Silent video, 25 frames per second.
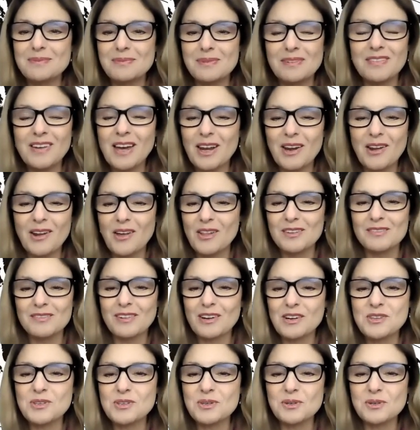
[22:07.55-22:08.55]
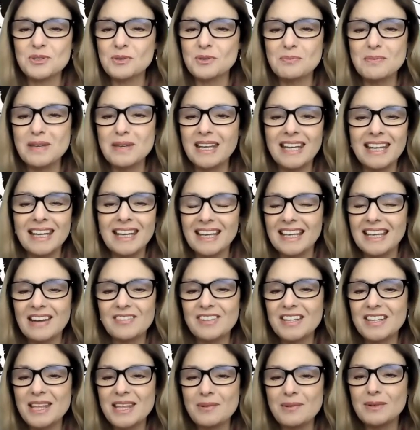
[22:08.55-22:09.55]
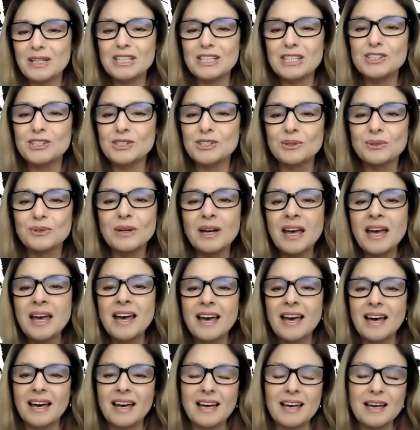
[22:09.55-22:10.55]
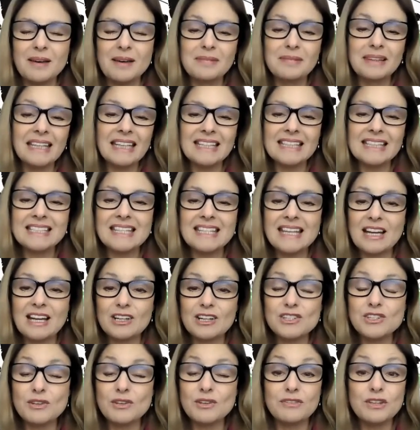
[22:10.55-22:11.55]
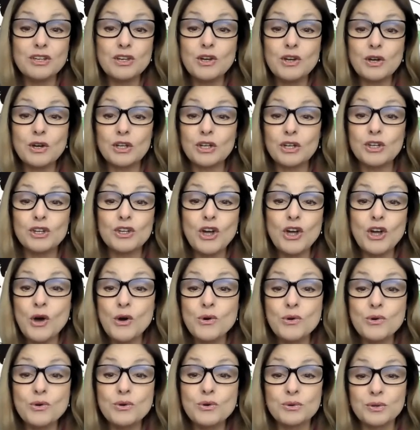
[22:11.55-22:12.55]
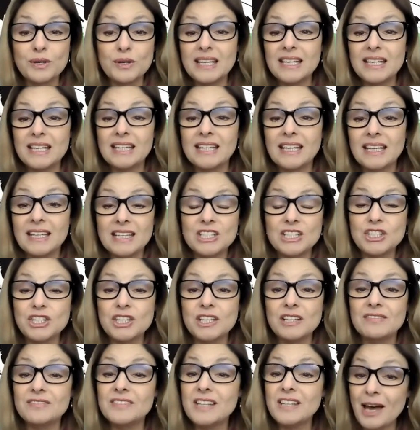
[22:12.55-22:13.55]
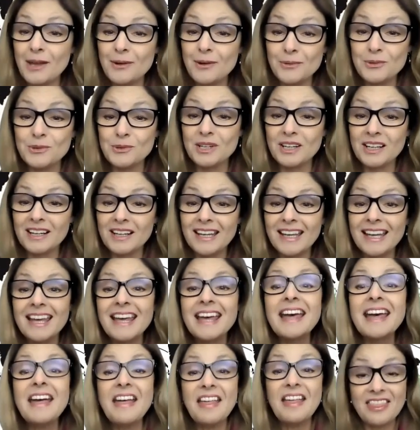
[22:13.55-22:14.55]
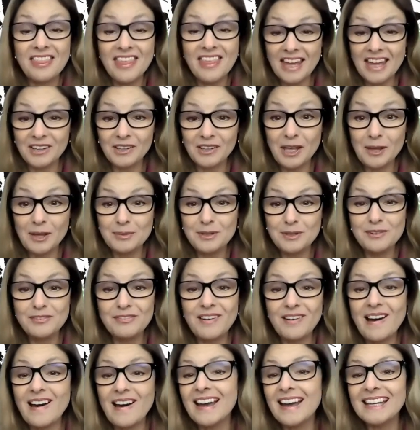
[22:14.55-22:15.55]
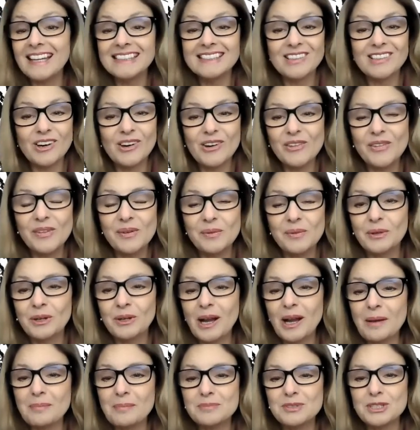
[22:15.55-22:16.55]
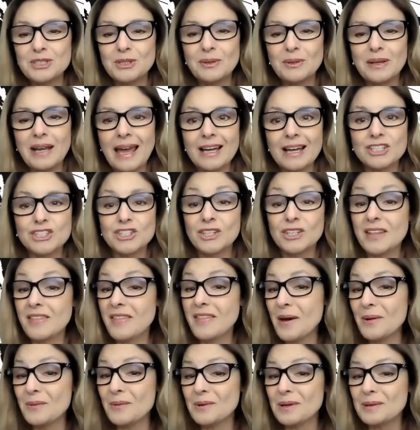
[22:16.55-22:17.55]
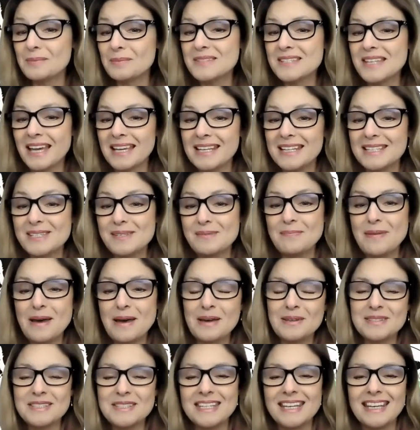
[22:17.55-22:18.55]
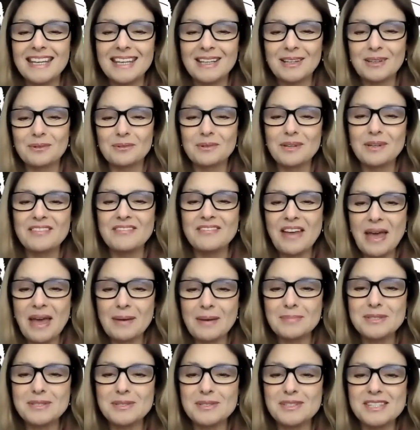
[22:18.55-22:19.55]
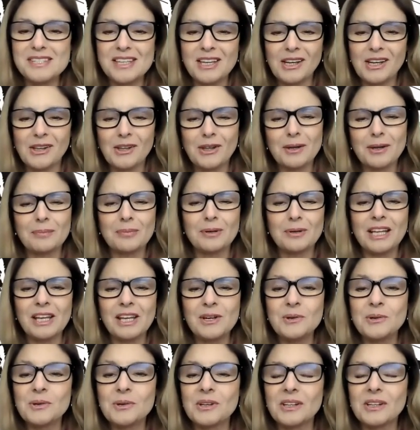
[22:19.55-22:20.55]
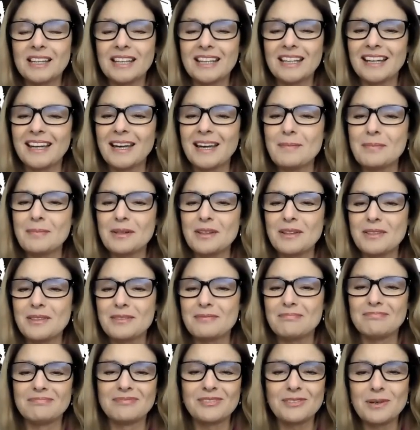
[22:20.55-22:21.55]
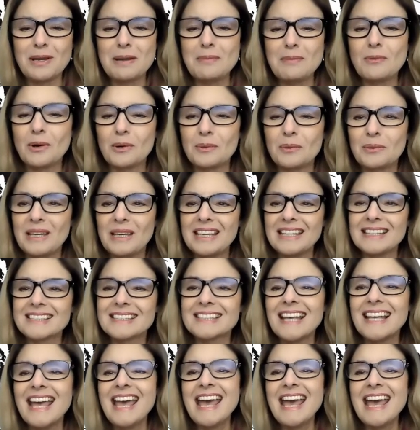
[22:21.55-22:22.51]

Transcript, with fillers: We've got all of our social media and everything we do um, linked there. So if you go to gogreeninitiative.org, that'll help you find all that we're up to. And actually, that website is about to get a revamp. So it's going to look pretty cool in a couple of three more weeks.